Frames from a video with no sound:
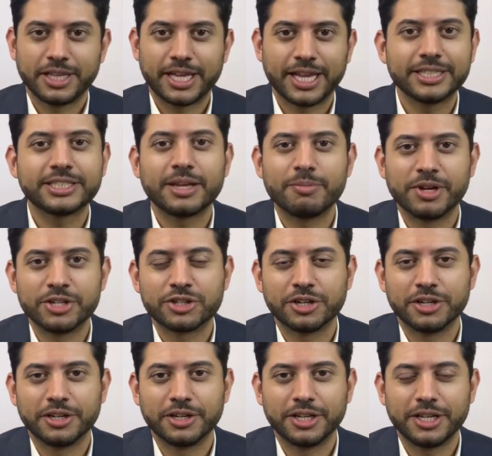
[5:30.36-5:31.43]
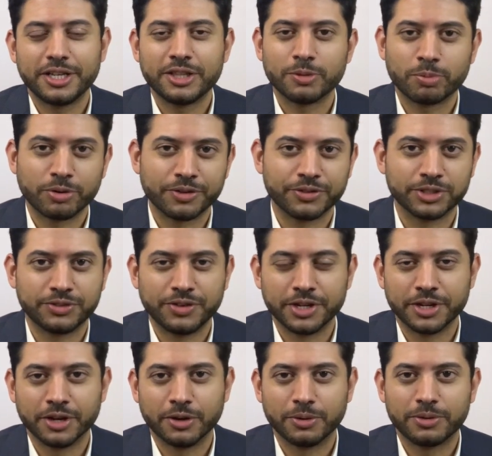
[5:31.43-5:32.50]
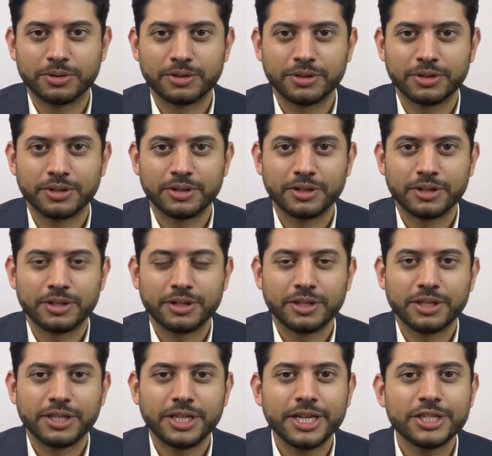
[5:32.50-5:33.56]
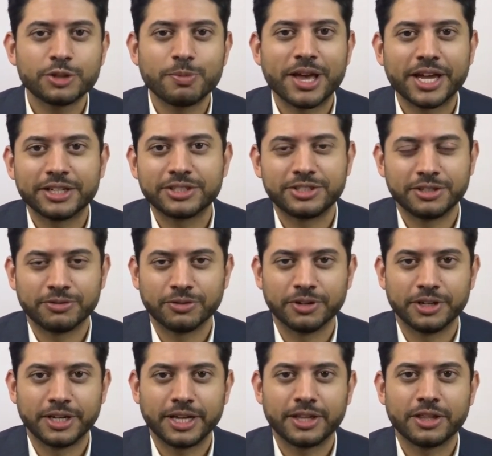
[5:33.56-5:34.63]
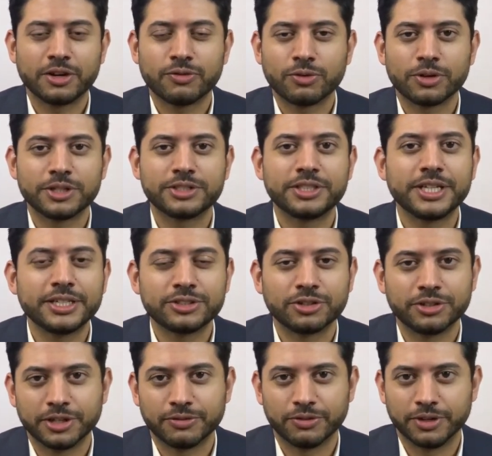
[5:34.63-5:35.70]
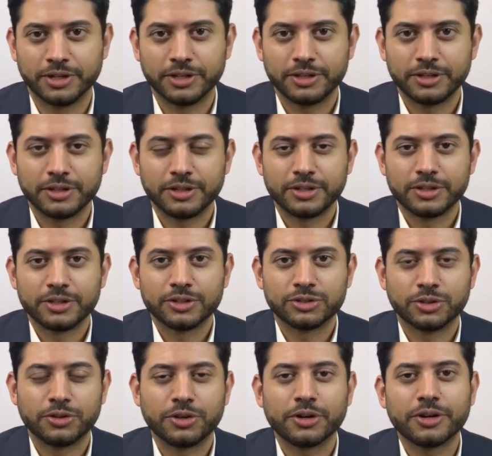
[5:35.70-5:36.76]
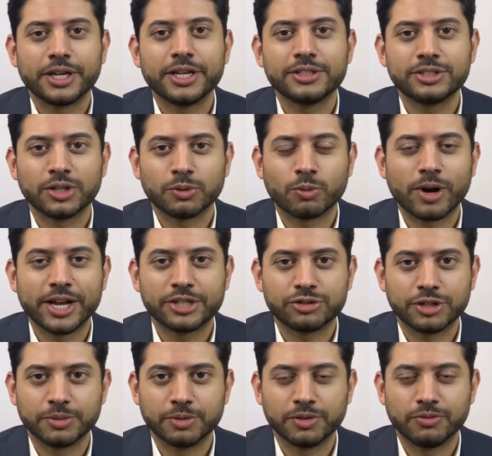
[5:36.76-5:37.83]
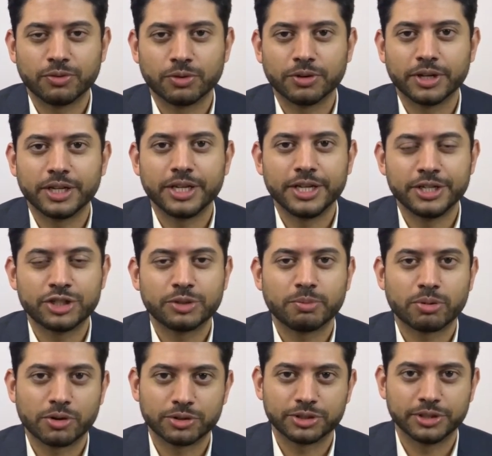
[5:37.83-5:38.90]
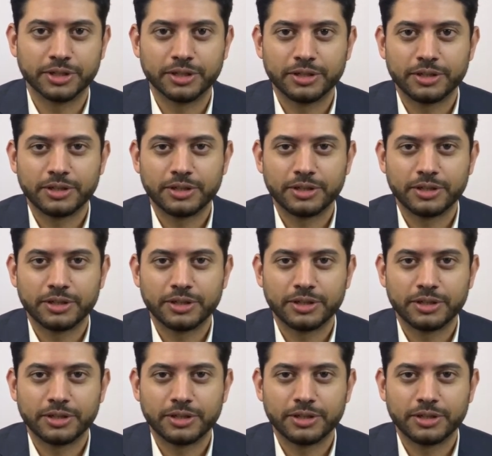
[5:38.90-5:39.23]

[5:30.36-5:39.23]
As I mentioned in the previous video, each man is different and therefore his needs are different. So there is a right treatment for each person.